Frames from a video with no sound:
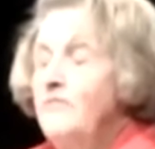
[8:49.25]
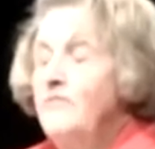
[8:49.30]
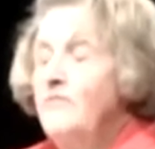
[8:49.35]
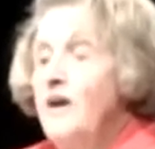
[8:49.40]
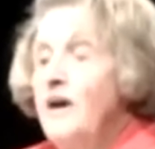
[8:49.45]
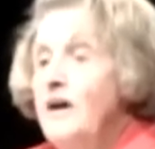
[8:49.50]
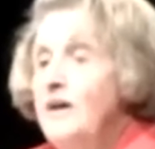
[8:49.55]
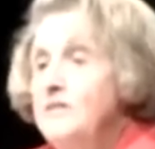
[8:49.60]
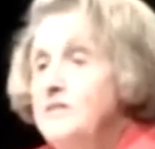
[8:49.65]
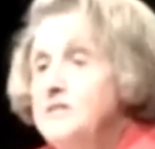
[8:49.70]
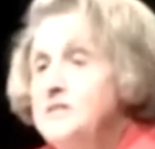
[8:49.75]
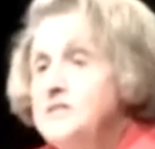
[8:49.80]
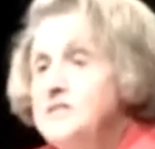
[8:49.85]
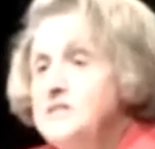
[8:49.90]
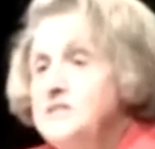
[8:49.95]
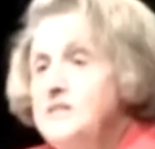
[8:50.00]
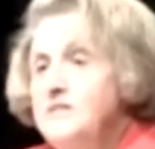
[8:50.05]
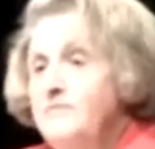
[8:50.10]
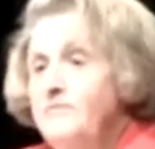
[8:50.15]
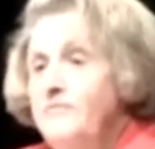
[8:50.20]
very
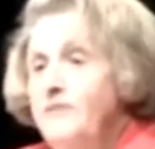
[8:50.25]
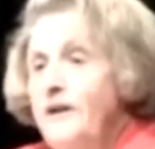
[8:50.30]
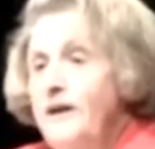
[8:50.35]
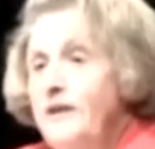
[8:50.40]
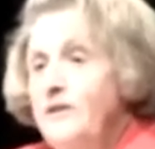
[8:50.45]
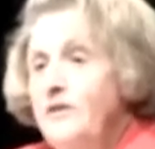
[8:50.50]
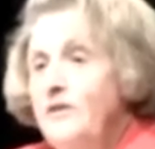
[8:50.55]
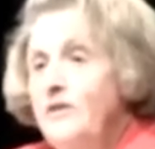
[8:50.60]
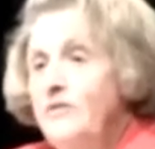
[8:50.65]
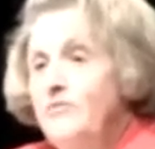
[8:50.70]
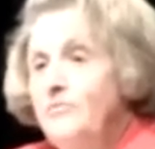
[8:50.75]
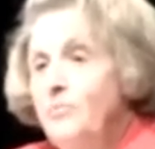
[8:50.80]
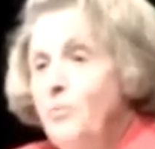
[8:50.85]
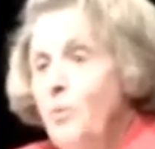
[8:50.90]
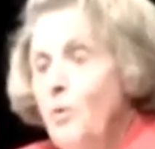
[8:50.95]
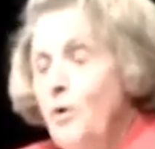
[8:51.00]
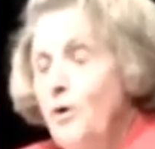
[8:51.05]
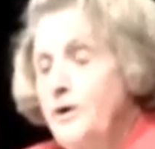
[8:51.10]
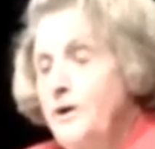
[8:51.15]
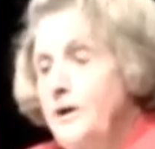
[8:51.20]
stiff letter of
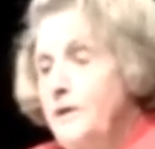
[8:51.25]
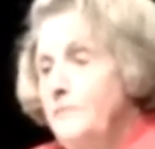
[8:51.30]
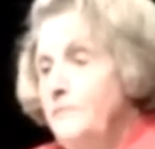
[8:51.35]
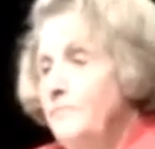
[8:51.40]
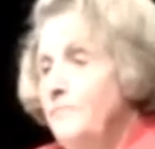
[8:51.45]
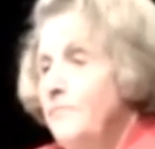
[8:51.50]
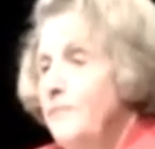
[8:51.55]
warning.